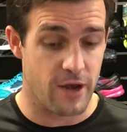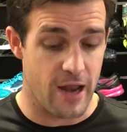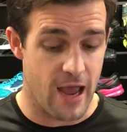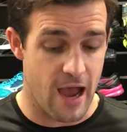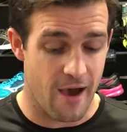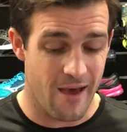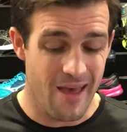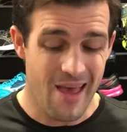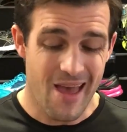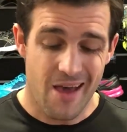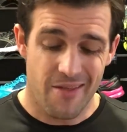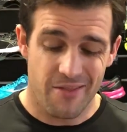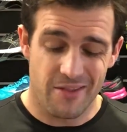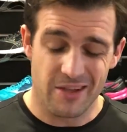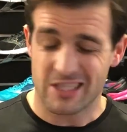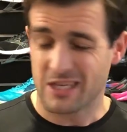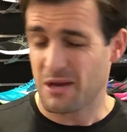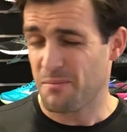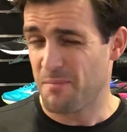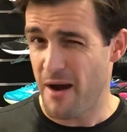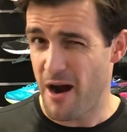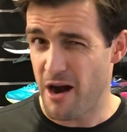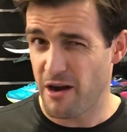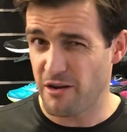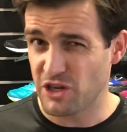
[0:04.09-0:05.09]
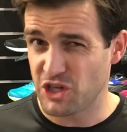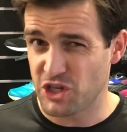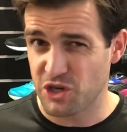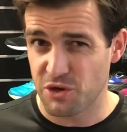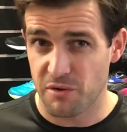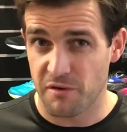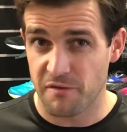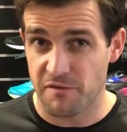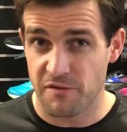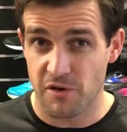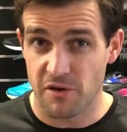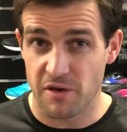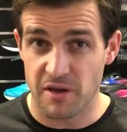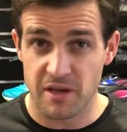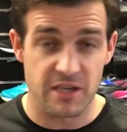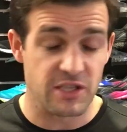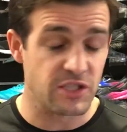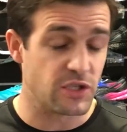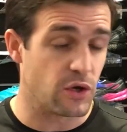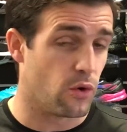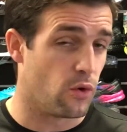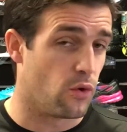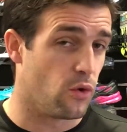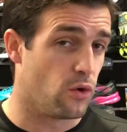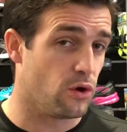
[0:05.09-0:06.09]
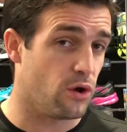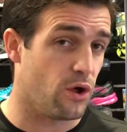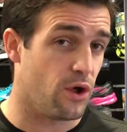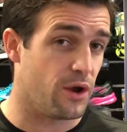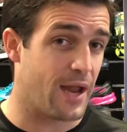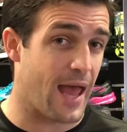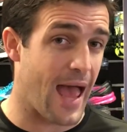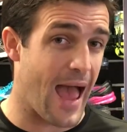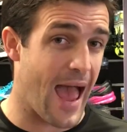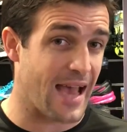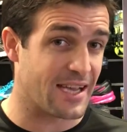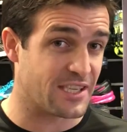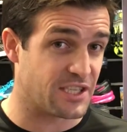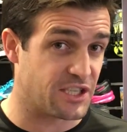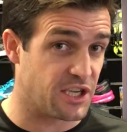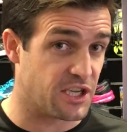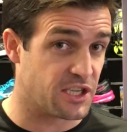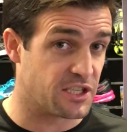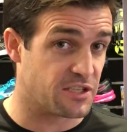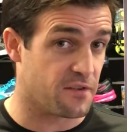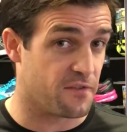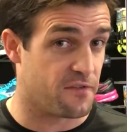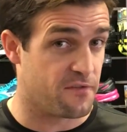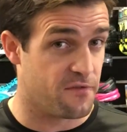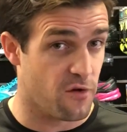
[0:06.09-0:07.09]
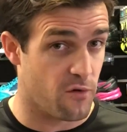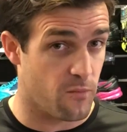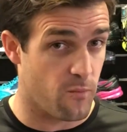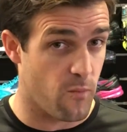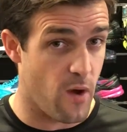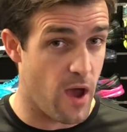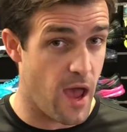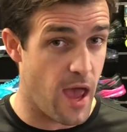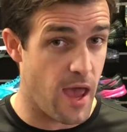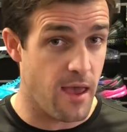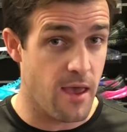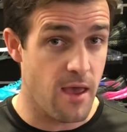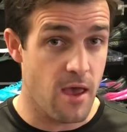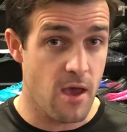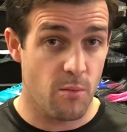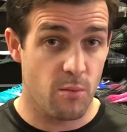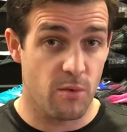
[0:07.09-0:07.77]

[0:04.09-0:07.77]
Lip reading: Now, this comparative shoe review is all on Asics footwear.